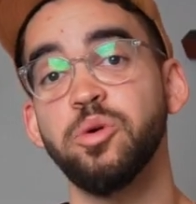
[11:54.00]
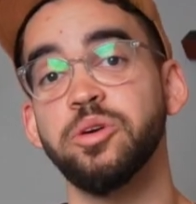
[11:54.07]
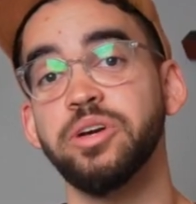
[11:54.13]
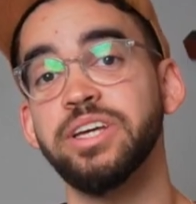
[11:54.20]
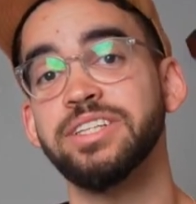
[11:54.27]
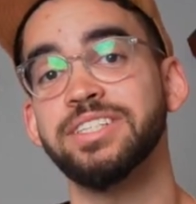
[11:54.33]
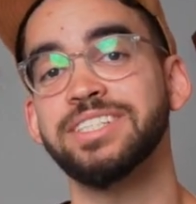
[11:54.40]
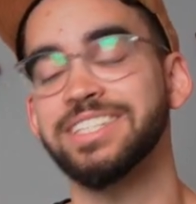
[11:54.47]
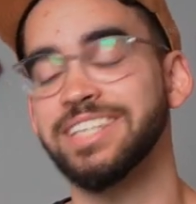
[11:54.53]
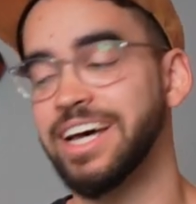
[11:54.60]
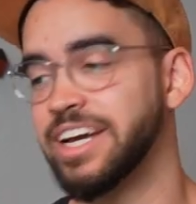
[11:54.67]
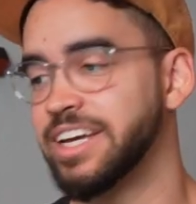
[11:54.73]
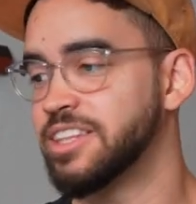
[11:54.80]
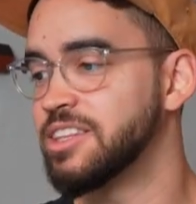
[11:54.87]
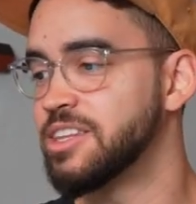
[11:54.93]
we're
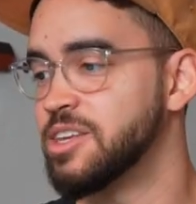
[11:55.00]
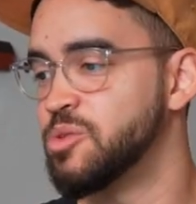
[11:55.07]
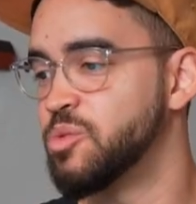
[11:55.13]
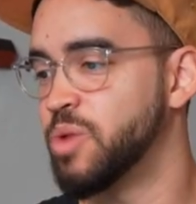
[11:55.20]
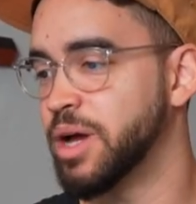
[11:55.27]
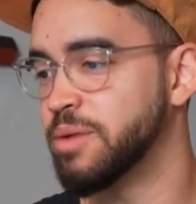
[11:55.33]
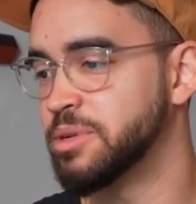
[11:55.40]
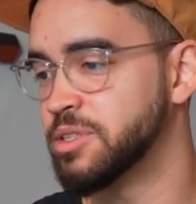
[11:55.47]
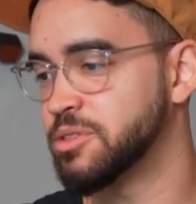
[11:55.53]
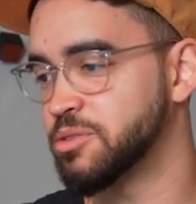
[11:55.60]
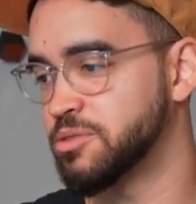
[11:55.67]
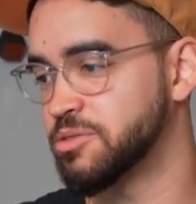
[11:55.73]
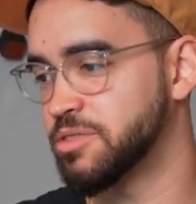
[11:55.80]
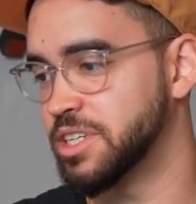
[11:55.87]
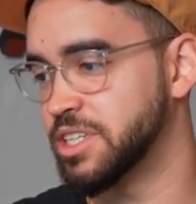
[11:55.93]
inside the web
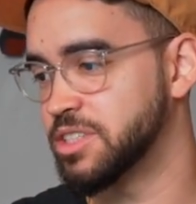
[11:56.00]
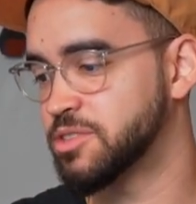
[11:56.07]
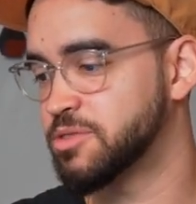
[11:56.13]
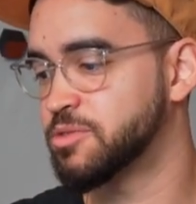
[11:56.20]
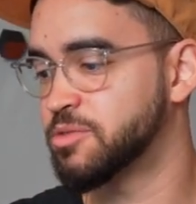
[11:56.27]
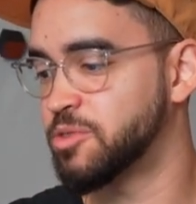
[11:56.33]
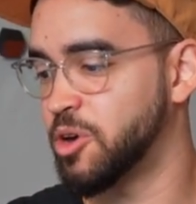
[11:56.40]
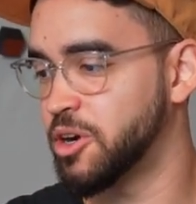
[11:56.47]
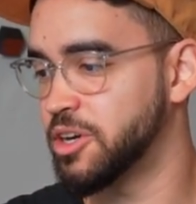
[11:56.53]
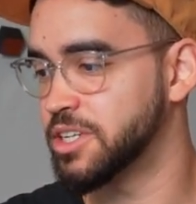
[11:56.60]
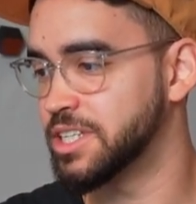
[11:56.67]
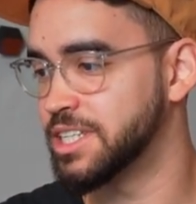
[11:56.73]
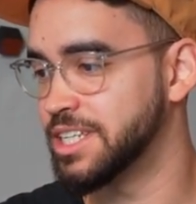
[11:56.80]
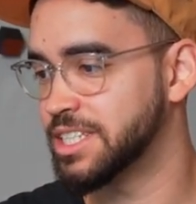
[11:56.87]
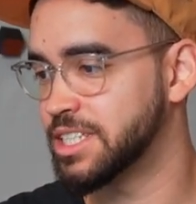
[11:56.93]
interface for
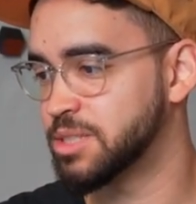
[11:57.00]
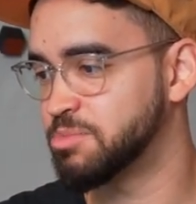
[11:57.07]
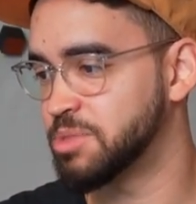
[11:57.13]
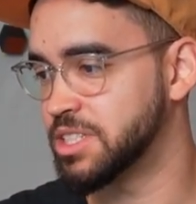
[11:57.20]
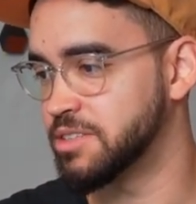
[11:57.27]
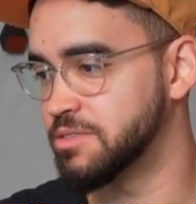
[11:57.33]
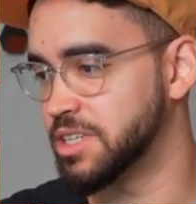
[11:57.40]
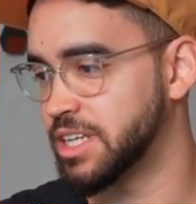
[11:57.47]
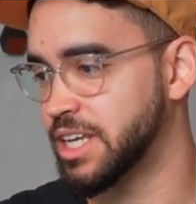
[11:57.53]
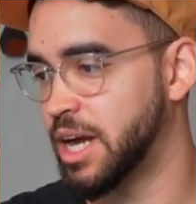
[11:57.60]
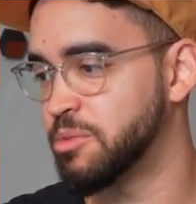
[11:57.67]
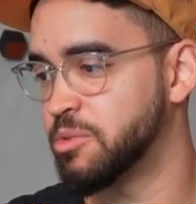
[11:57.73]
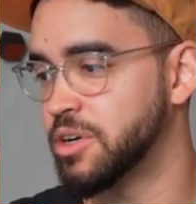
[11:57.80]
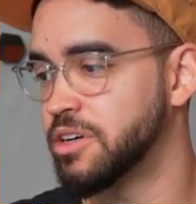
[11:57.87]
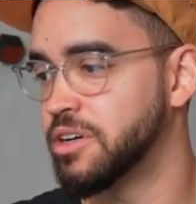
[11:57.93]
this specific
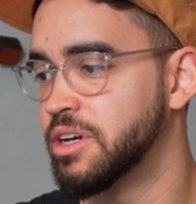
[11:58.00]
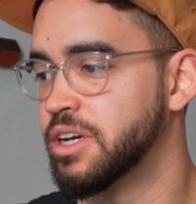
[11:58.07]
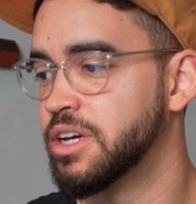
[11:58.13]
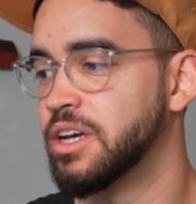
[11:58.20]
camera.